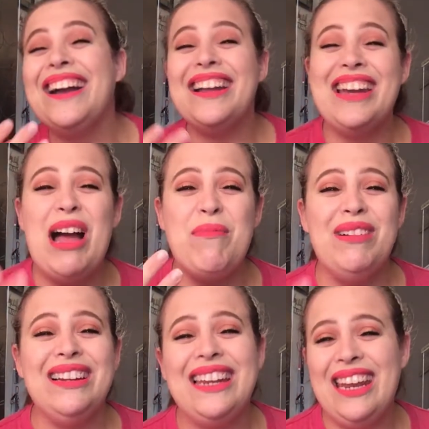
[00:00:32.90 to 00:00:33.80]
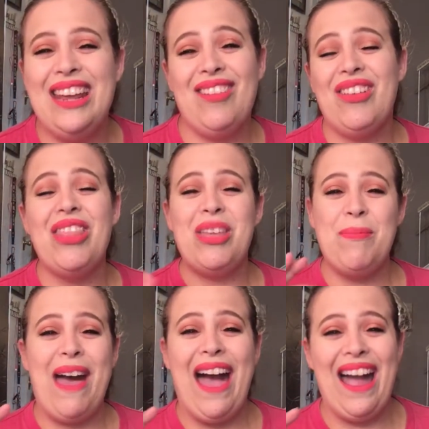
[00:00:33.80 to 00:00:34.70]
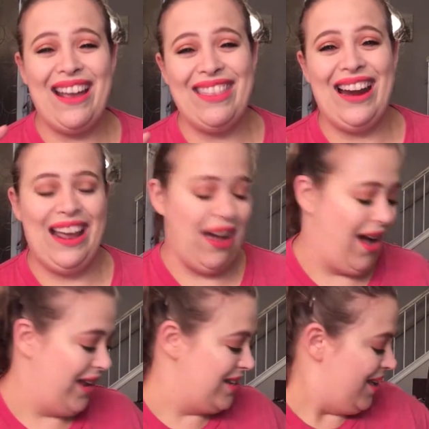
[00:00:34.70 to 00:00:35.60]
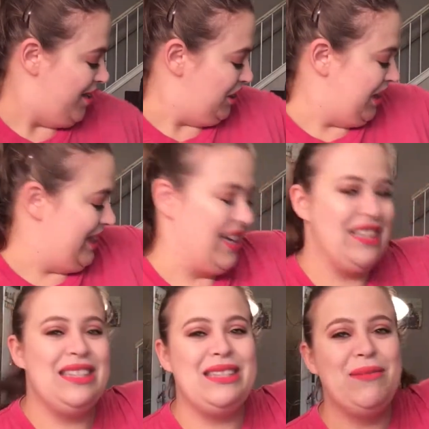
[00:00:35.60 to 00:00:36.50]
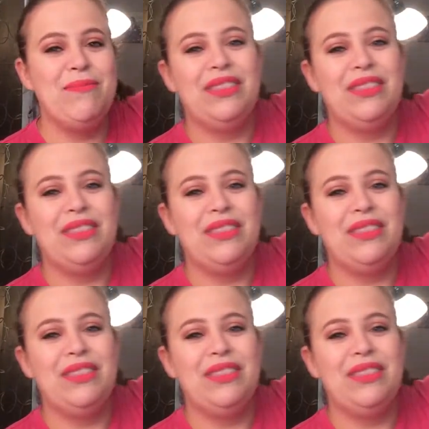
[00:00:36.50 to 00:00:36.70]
could not believe the bag that I got. Look at this.